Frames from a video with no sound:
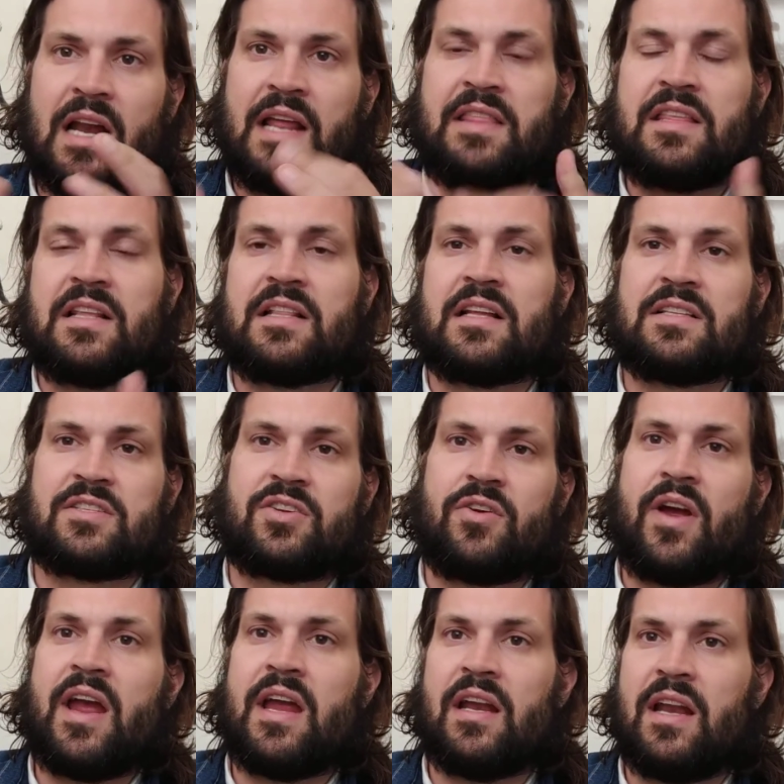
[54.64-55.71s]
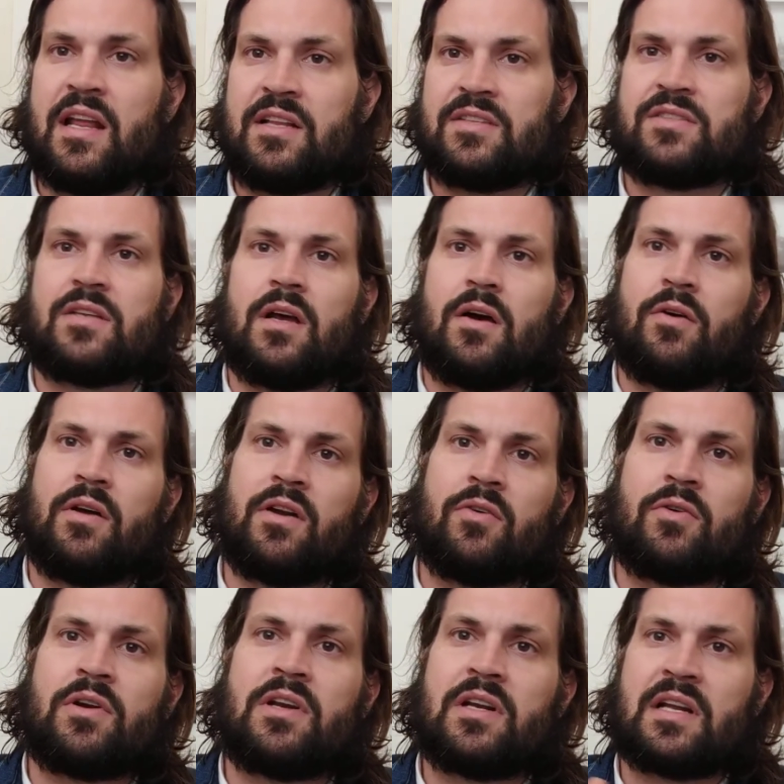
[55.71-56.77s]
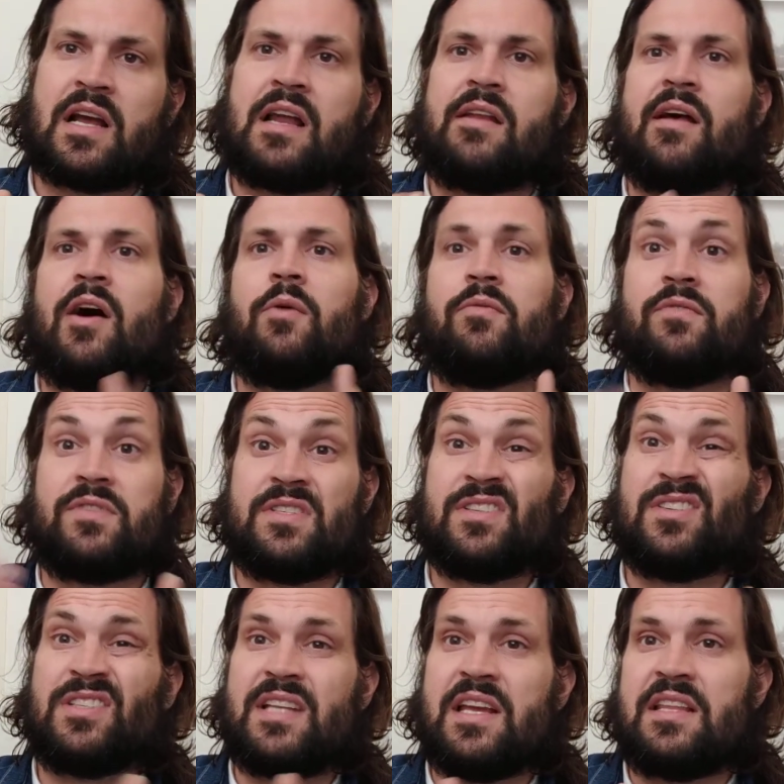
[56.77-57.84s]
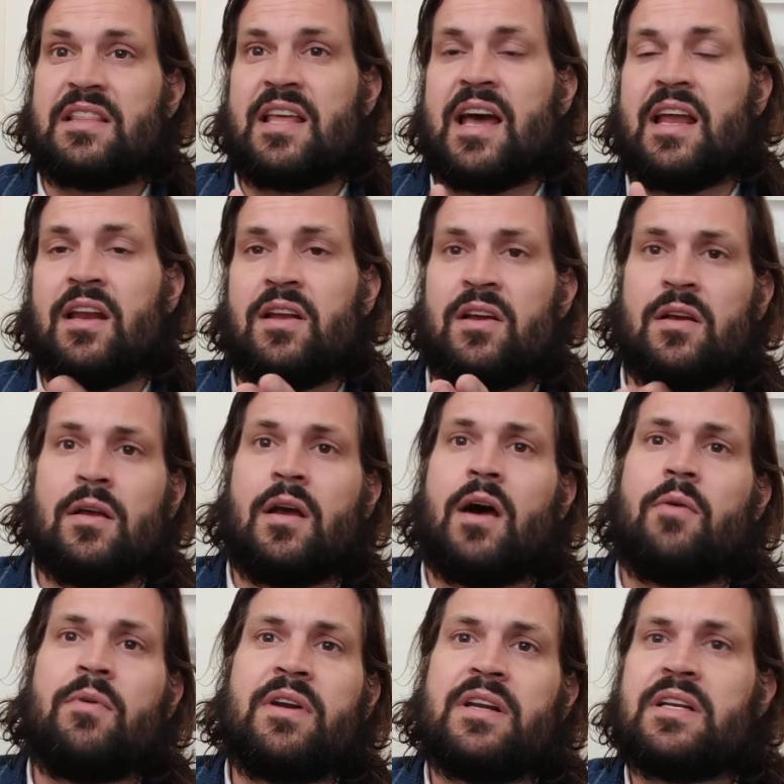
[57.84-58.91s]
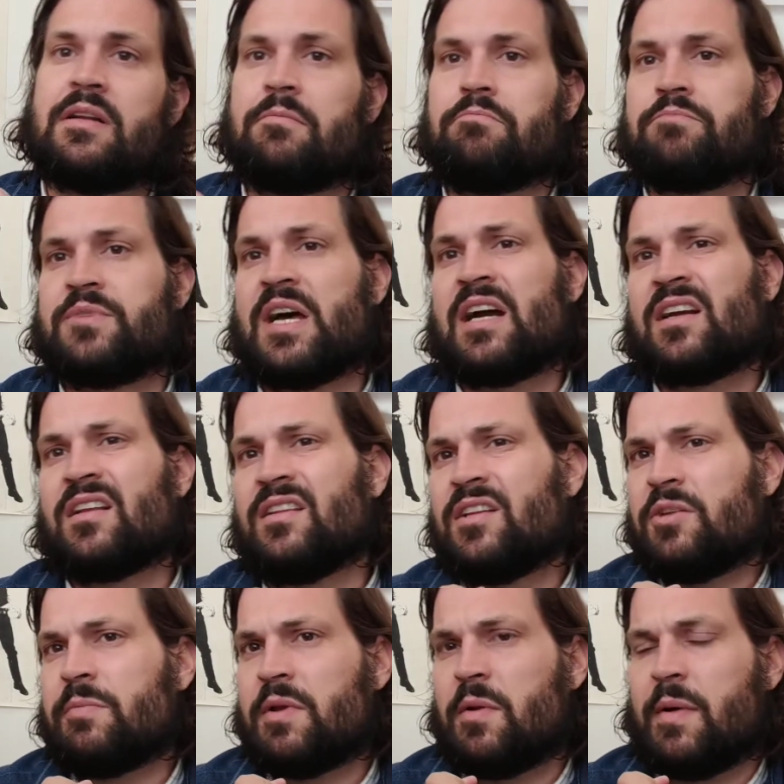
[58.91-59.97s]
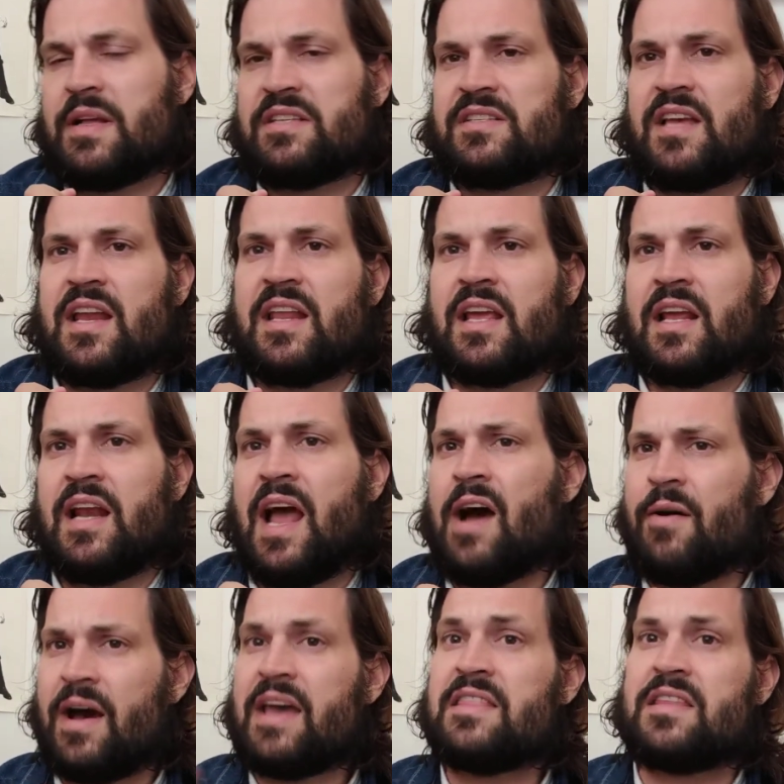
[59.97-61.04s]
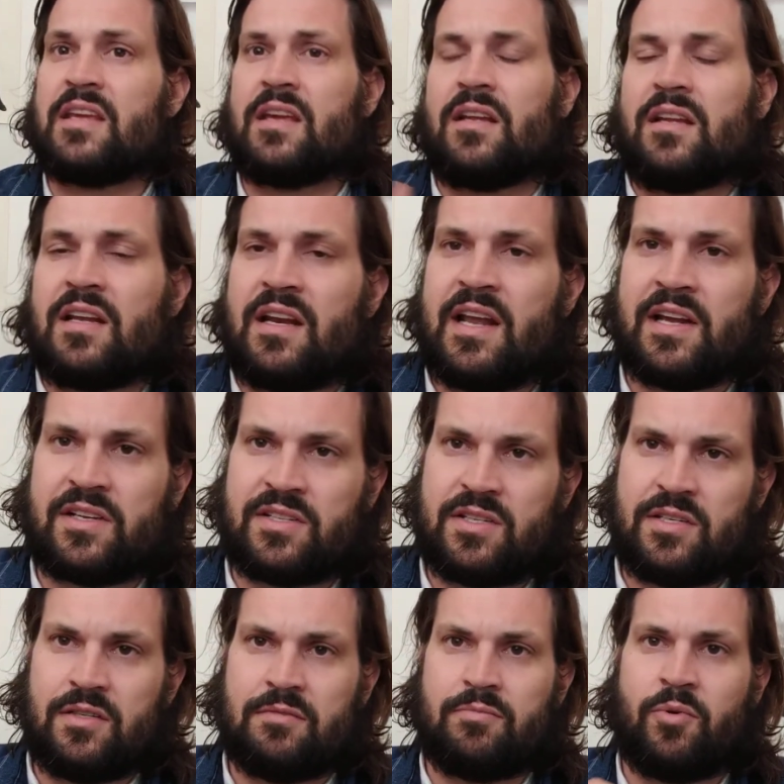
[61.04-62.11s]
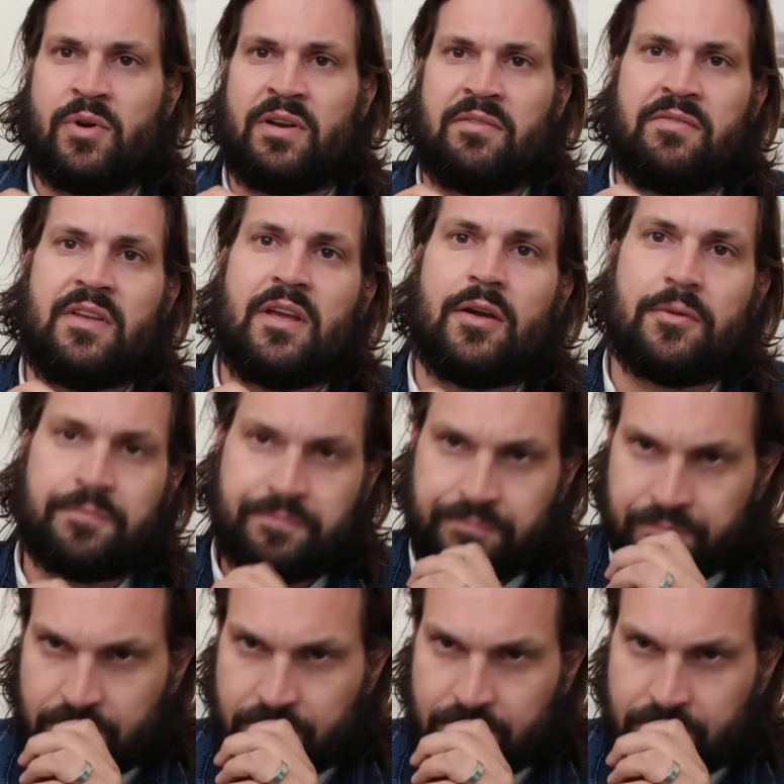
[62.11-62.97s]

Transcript: And I think that's great. And so, in order to kind of help facilitate that, I wanted to talk a little bit about setting and how I think it connects to point of view.